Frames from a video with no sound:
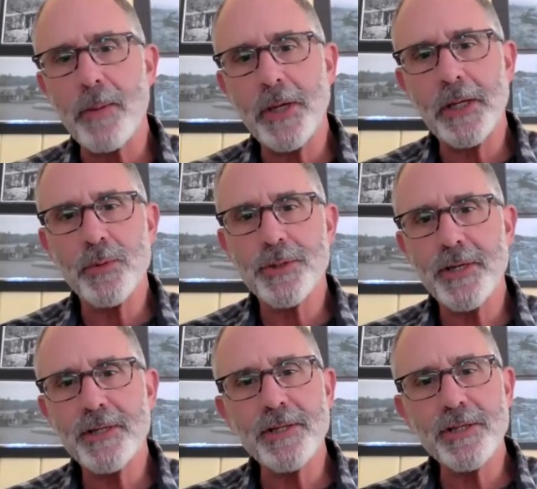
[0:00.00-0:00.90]
I mean, it
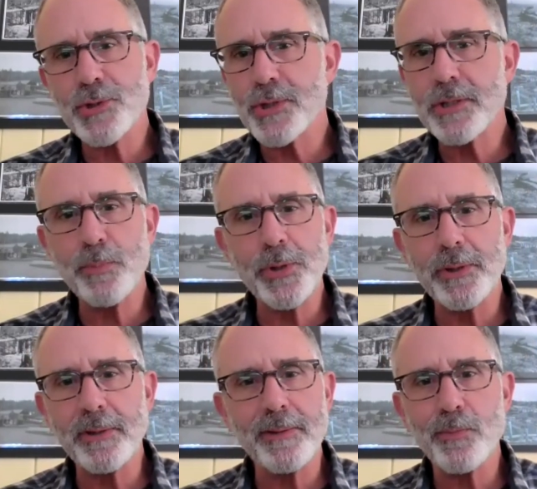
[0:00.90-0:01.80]
was easiest just to
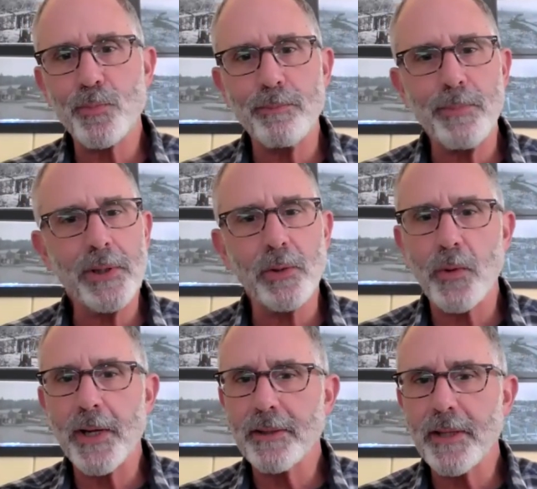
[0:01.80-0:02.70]
put the mill
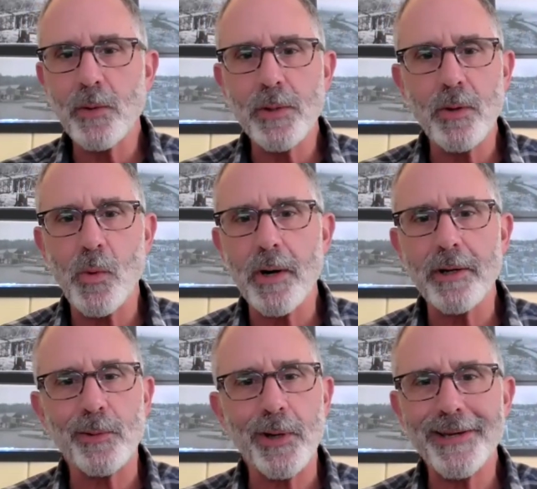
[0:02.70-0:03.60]
right there in the
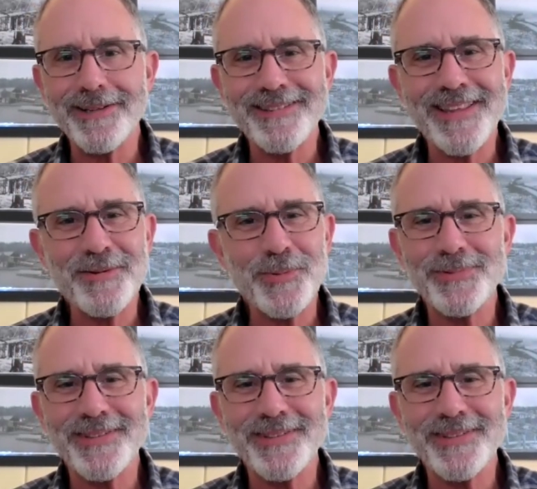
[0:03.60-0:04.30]
water, right? They were